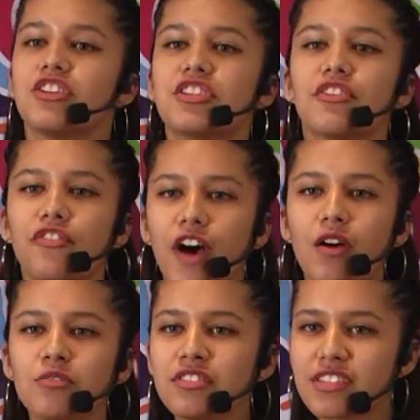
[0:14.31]
She
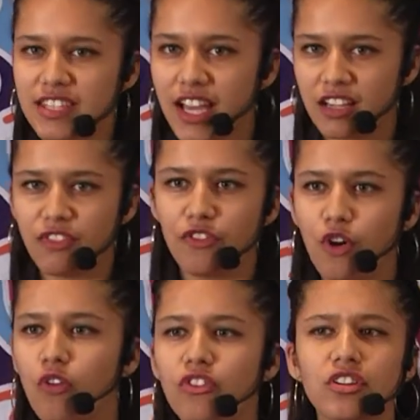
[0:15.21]
found herself
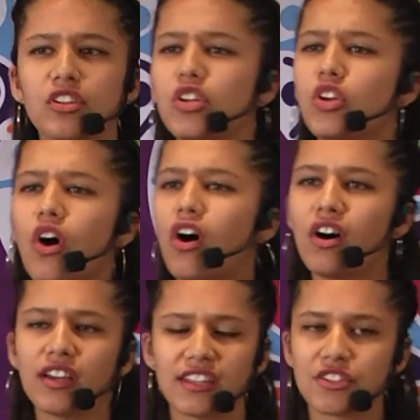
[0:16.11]
over a
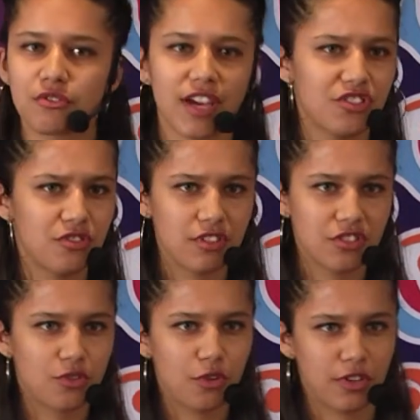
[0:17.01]
long and
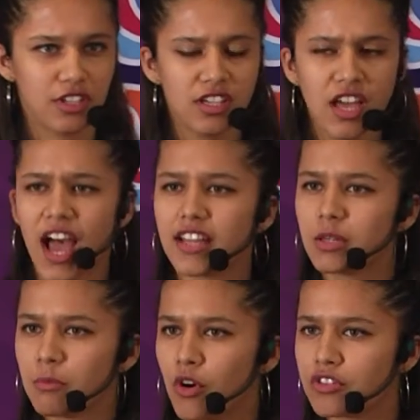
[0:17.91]
treacherous road, and the
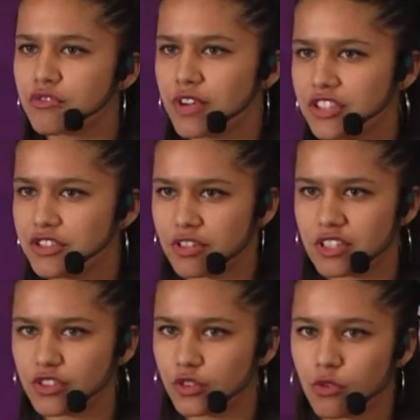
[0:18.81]
more
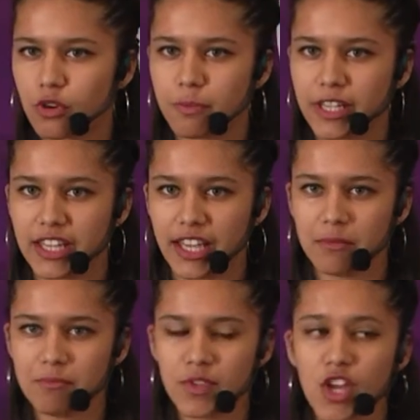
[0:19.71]
treacherous the road
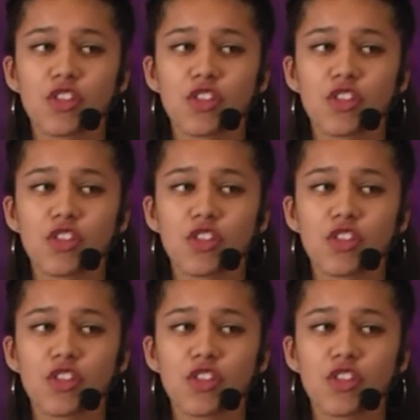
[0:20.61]
became,